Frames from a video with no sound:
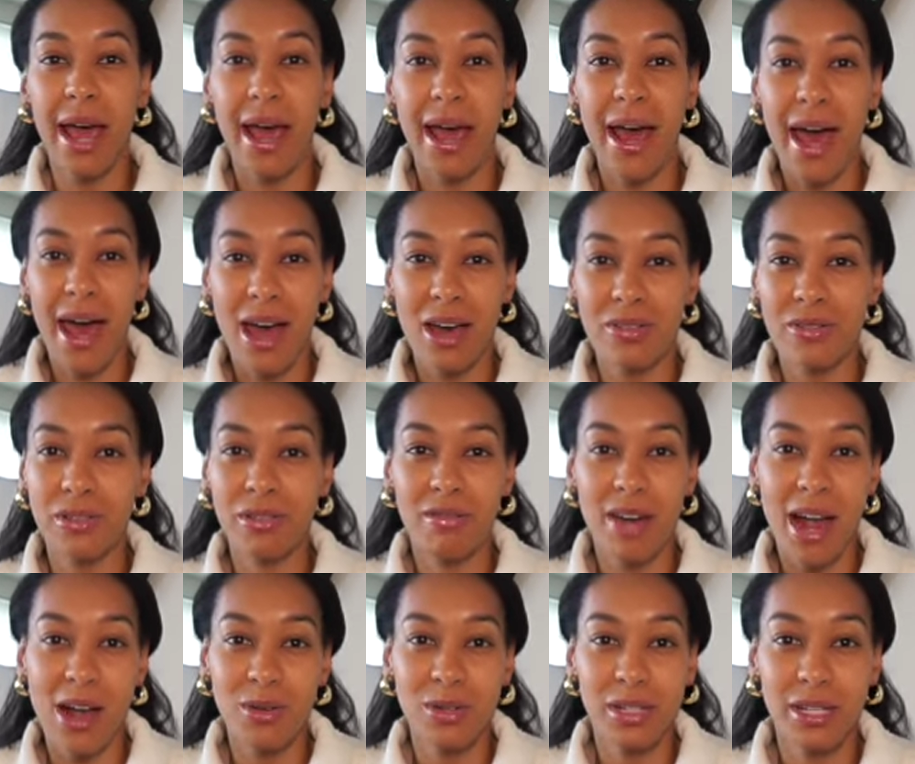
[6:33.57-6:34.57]
have
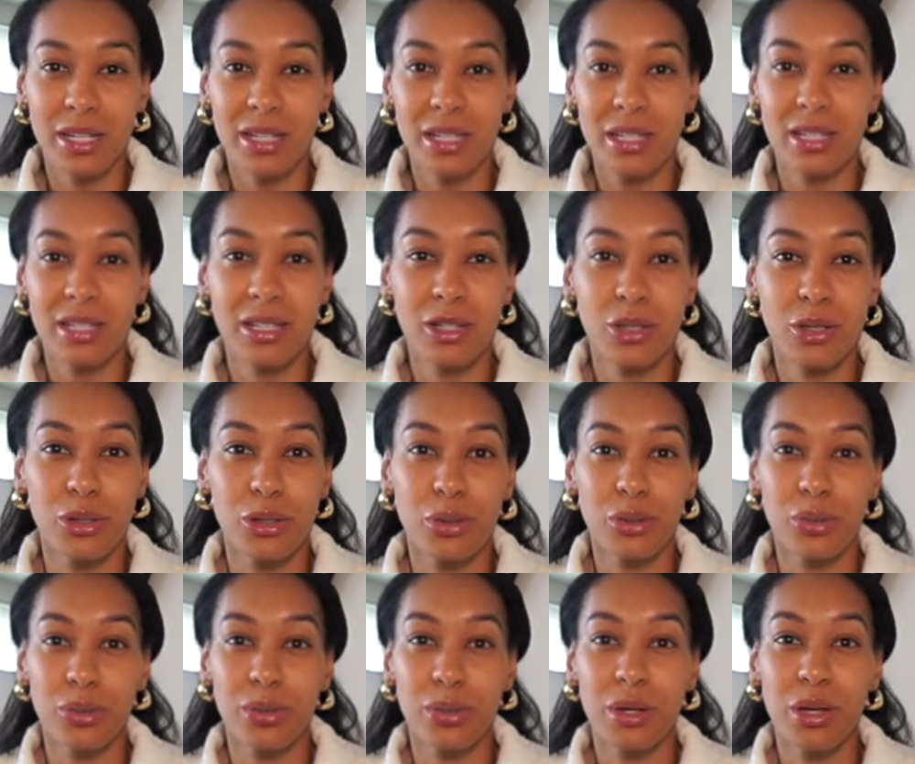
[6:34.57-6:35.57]
around us
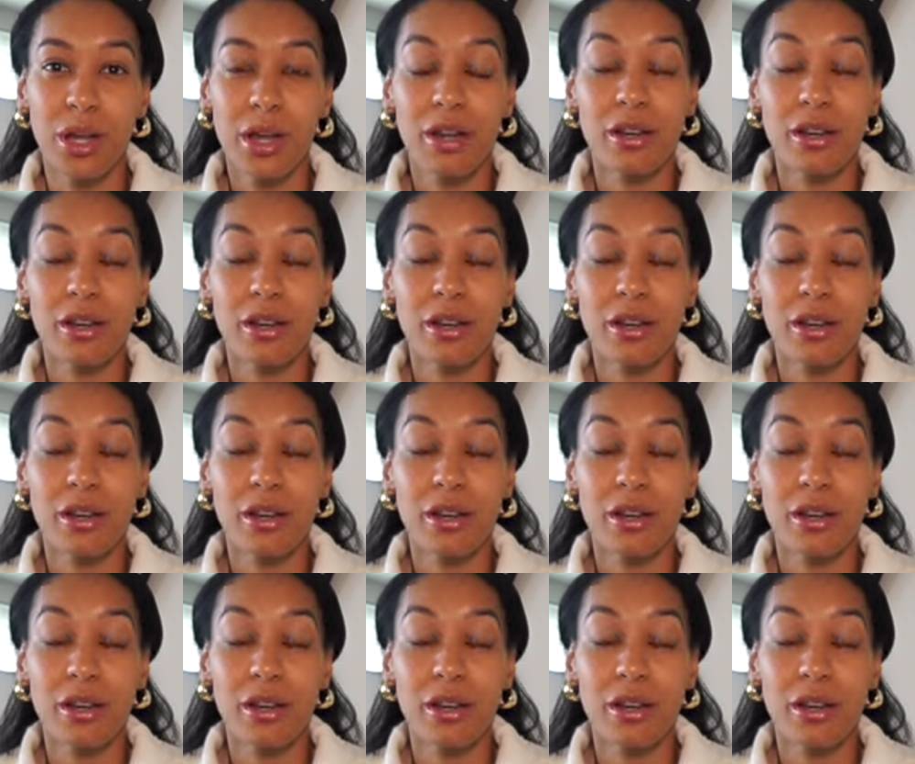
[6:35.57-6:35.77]
to